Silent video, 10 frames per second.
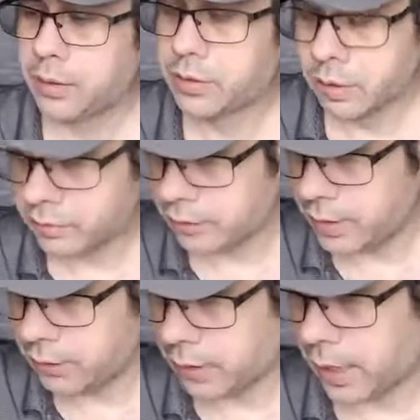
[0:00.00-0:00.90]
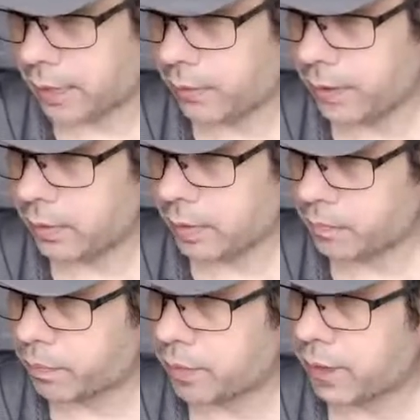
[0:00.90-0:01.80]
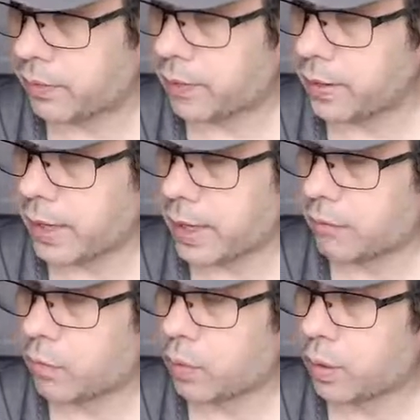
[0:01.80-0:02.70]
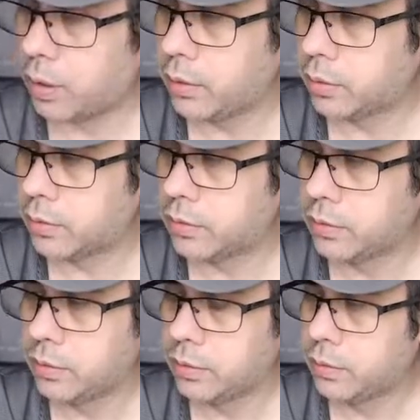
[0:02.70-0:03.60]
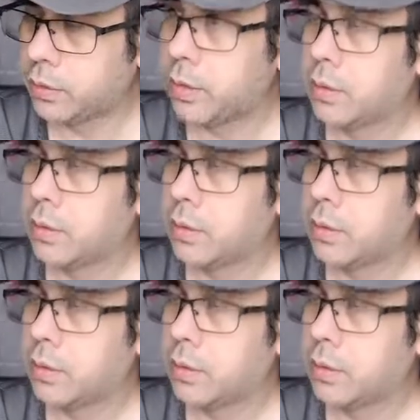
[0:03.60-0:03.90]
Just seeing what I have here, I think I have 1 or 2